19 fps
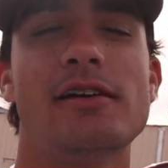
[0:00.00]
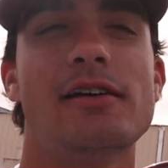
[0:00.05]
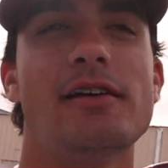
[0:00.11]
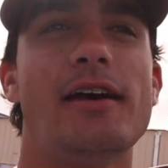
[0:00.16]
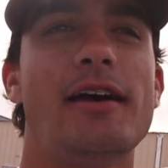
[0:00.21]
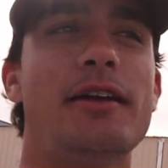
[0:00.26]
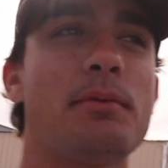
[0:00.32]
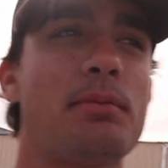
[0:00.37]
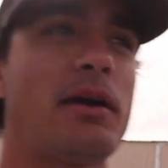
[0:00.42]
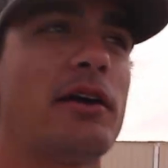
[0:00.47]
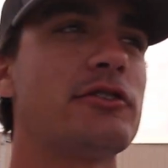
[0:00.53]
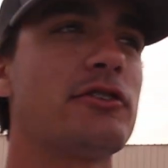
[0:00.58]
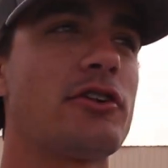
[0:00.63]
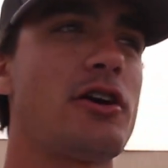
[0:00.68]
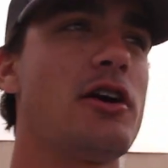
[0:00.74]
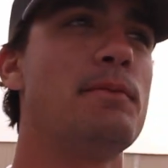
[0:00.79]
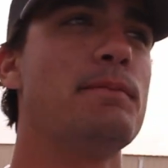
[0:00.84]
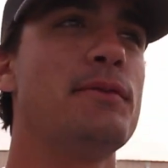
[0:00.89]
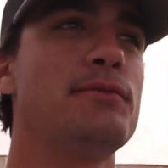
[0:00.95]
ended up catching a
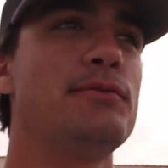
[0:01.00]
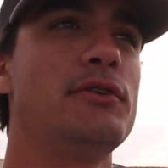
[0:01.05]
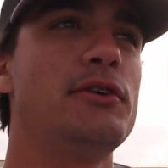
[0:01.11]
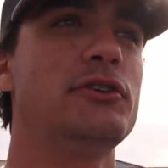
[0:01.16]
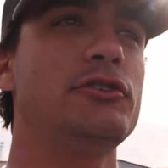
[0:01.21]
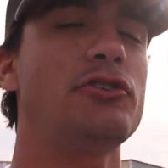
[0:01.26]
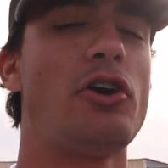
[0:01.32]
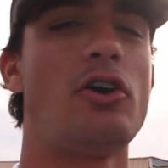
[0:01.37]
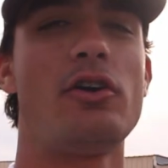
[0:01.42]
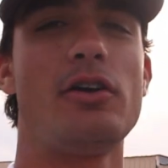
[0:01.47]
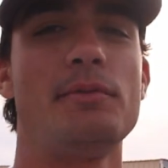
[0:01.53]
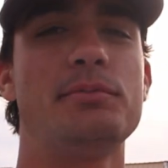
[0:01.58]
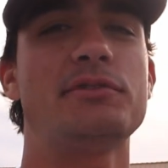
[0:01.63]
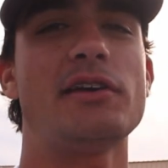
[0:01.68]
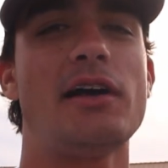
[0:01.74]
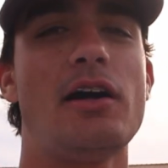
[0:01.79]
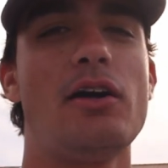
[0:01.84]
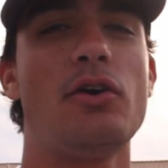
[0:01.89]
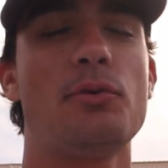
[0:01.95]
couple fish, all up
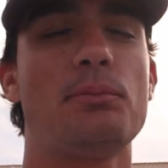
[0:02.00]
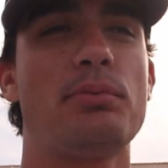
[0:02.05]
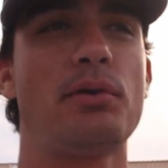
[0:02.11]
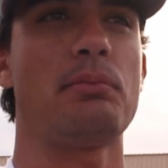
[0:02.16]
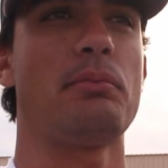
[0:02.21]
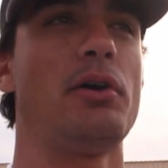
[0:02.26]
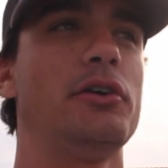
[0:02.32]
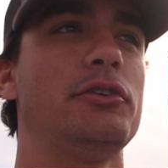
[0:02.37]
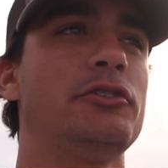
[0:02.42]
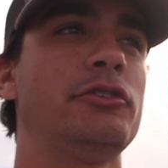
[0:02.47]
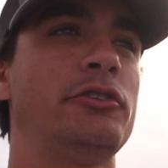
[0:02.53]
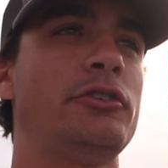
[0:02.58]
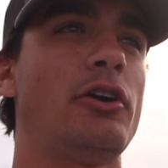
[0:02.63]
shallow pretty much.